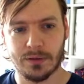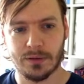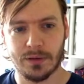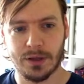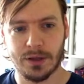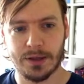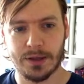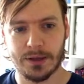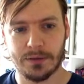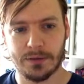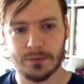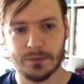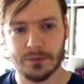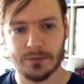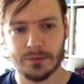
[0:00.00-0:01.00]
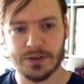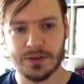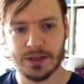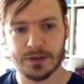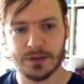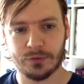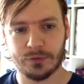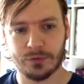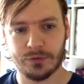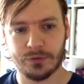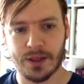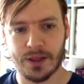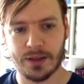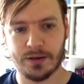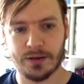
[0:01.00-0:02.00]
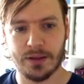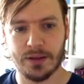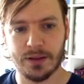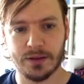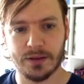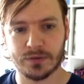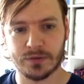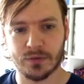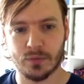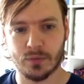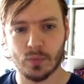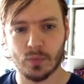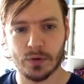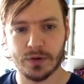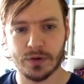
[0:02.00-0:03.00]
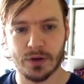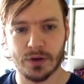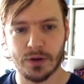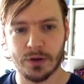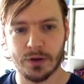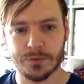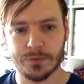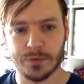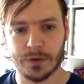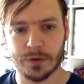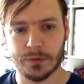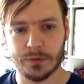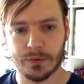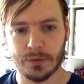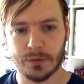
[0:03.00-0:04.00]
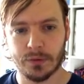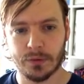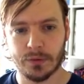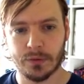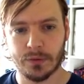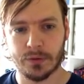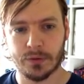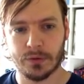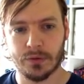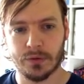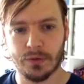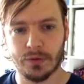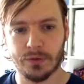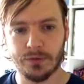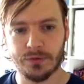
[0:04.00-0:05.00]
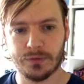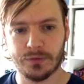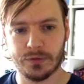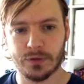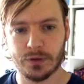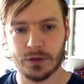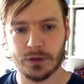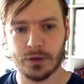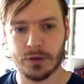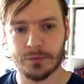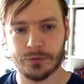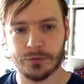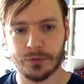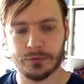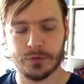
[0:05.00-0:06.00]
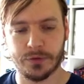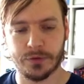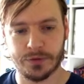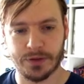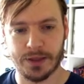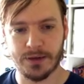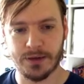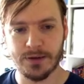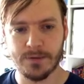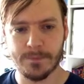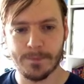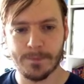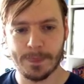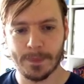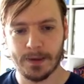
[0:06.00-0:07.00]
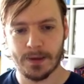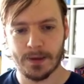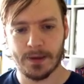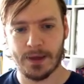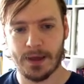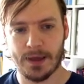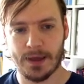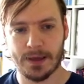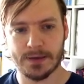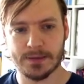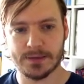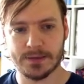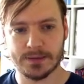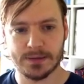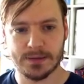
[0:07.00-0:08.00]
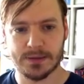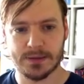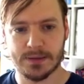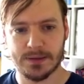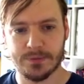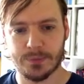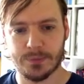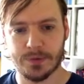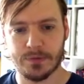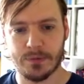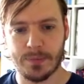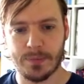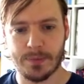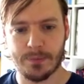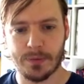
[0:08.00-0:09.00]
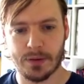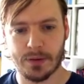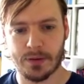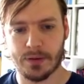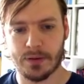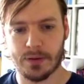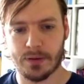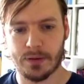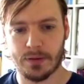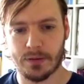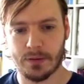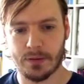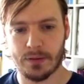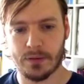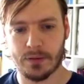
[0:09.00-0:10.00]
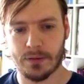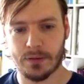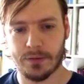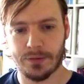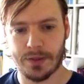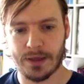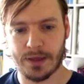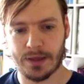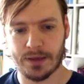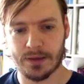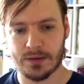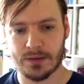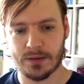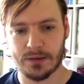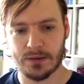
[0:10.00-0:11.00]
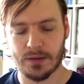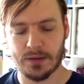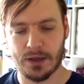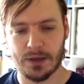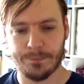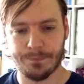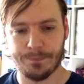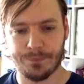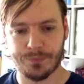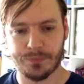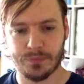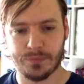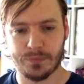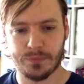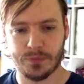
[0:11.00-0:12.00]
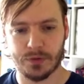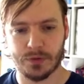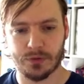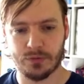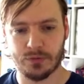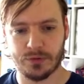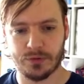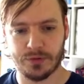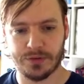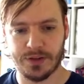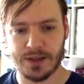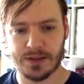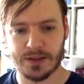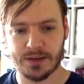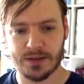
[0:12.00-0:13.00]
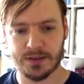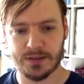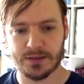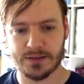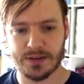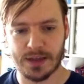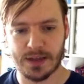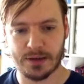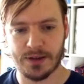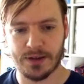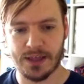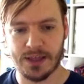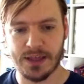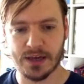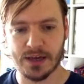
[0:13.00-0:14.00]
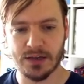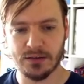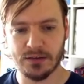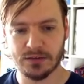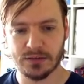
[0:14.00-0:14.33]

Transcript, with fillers: uh, sec of 210 is 1 over cos of 210. And if we remember that um, 210 is down here